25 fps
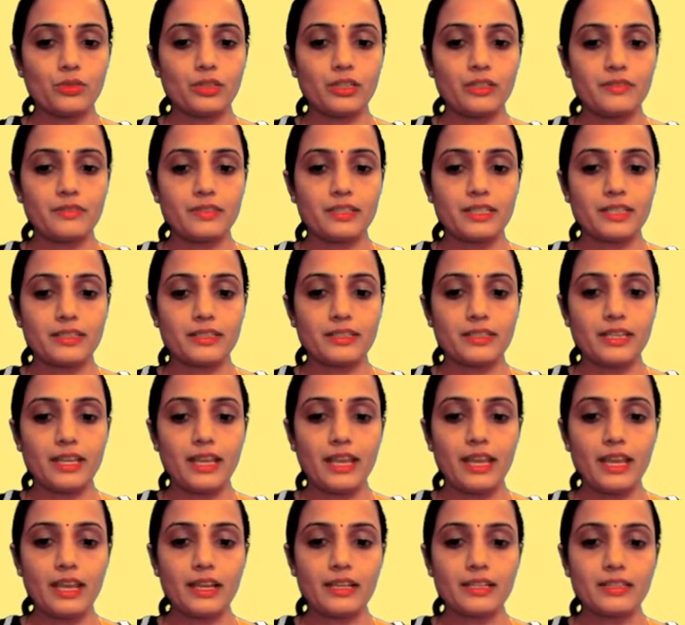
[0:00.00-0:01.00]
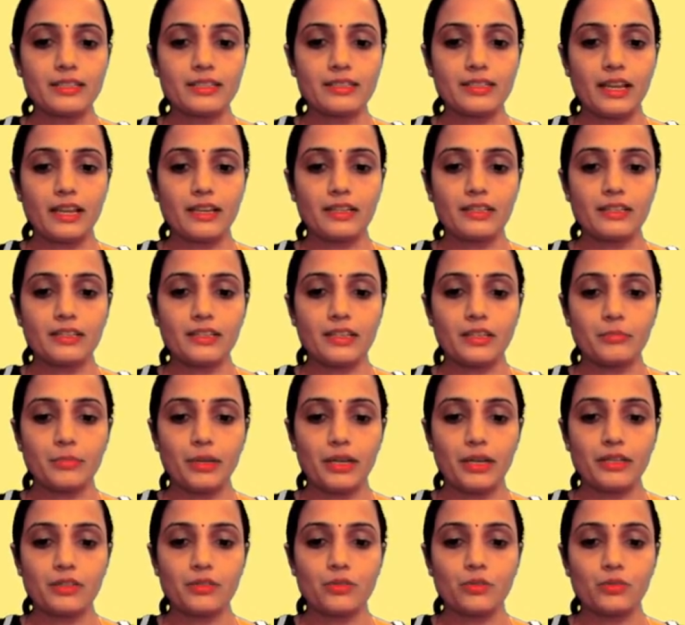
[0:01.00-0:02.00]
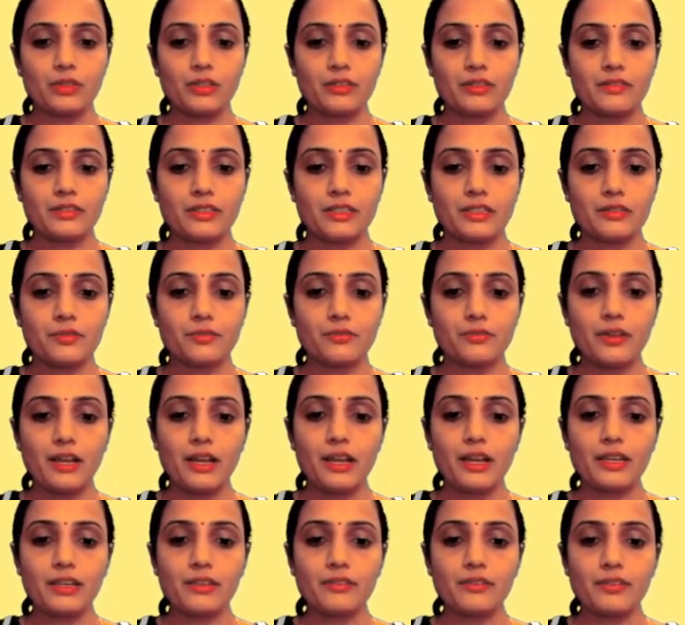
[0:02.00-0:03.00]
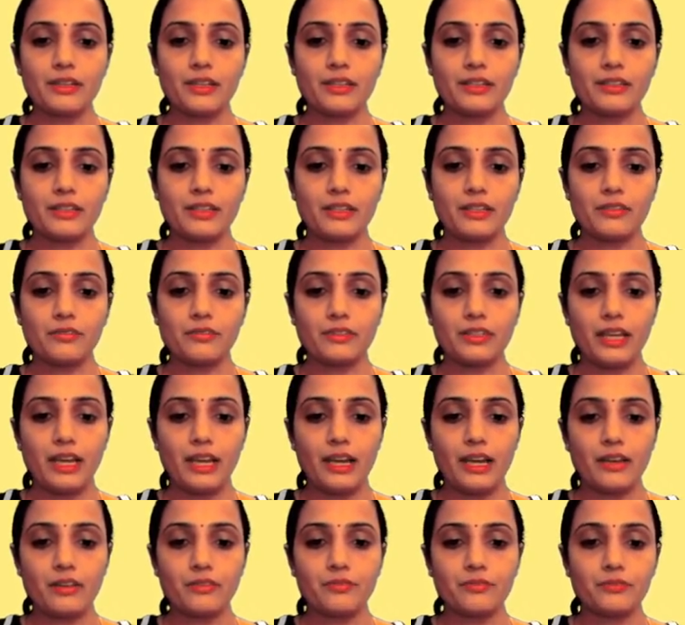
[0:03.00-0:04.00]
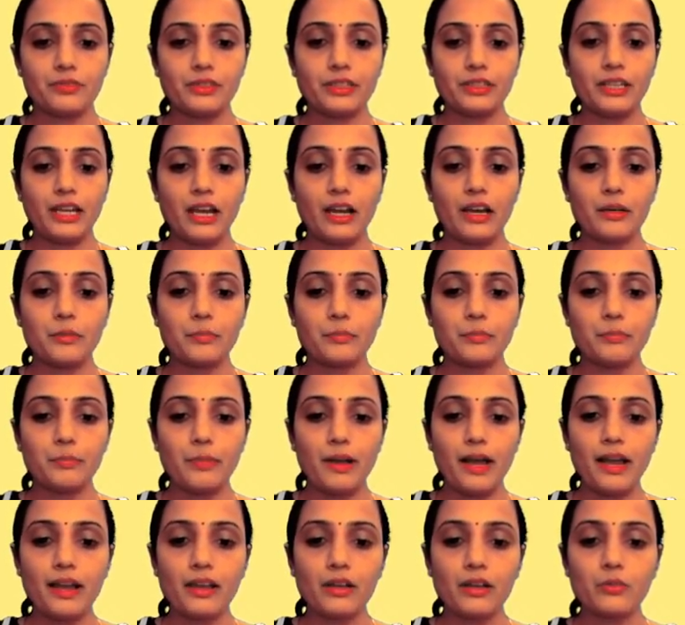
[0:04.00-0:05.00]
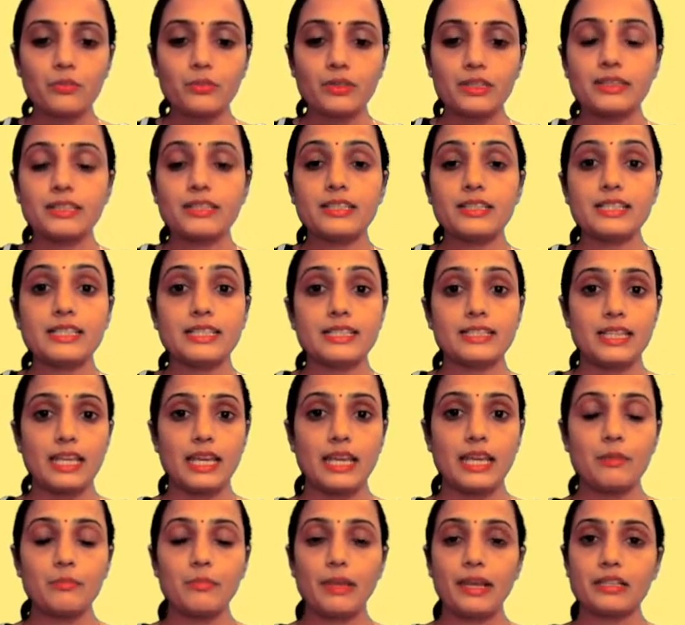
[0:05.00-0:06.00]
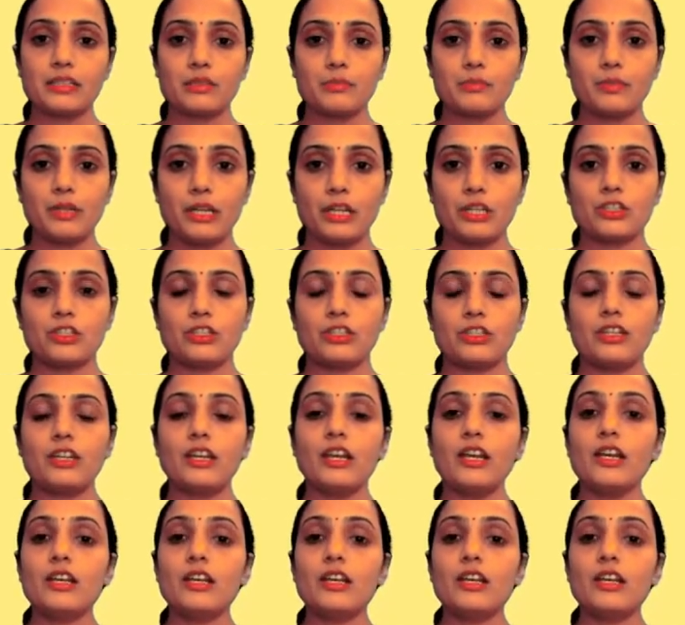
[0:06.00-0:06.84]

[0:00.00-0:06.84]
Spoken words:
gives us x, and 10 by 2 gives us 5, and then we are back with the same expression.